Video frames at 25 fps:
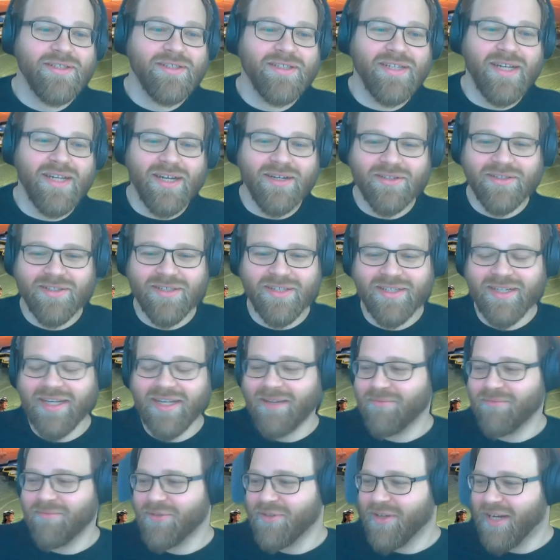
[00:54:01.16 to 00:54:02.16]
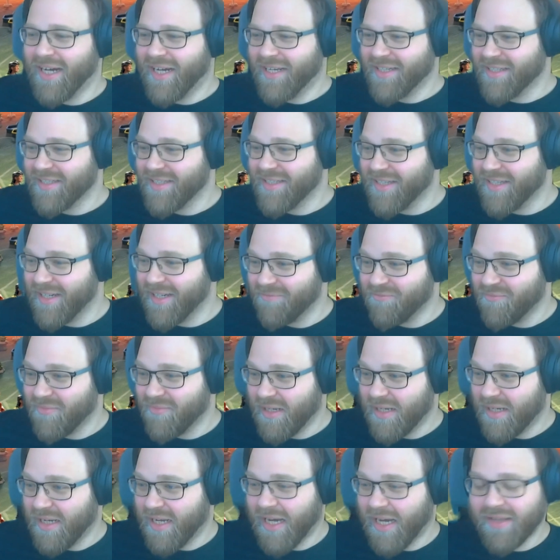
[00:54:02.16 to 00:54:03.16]
now is the time to ask
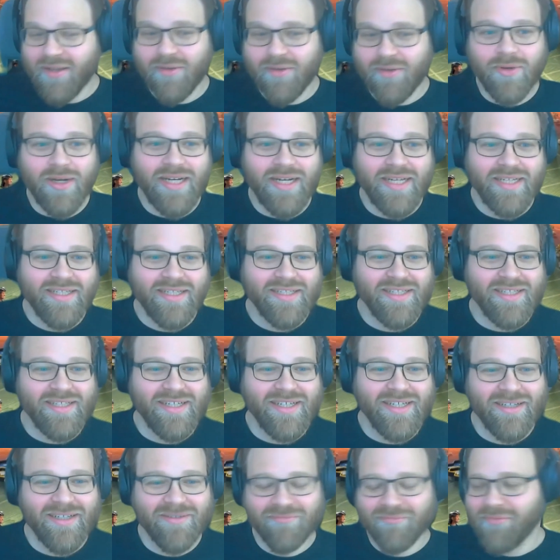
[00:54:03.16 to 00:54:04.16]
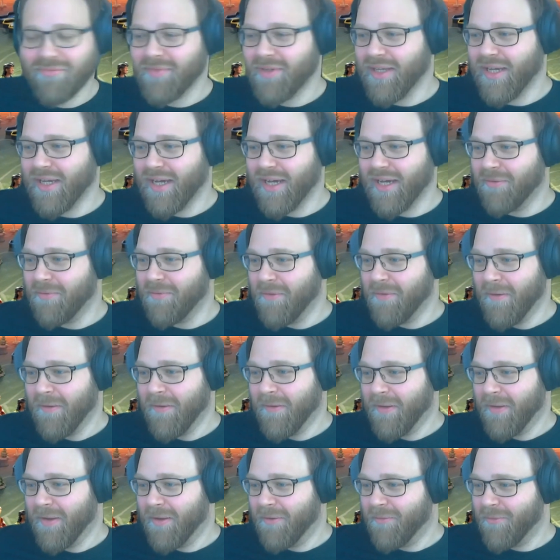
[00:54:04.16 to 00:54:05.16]
them. Otherwise, yeah,
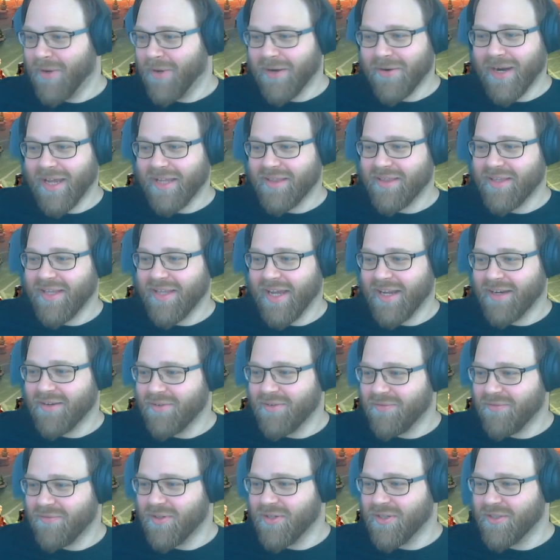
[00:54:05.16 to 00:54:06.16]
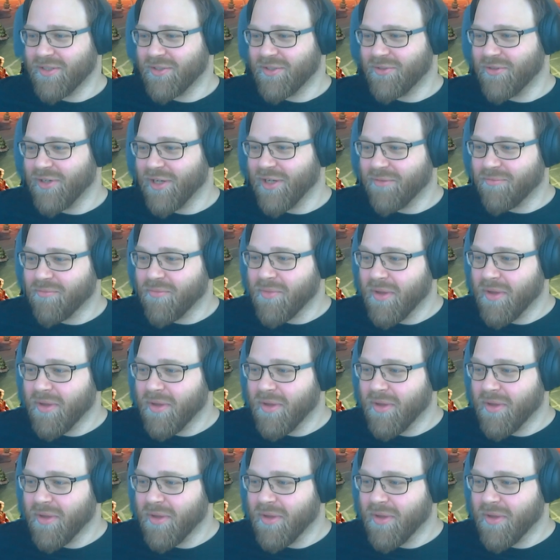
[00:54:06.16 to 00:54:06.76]
we are at the end of our stream.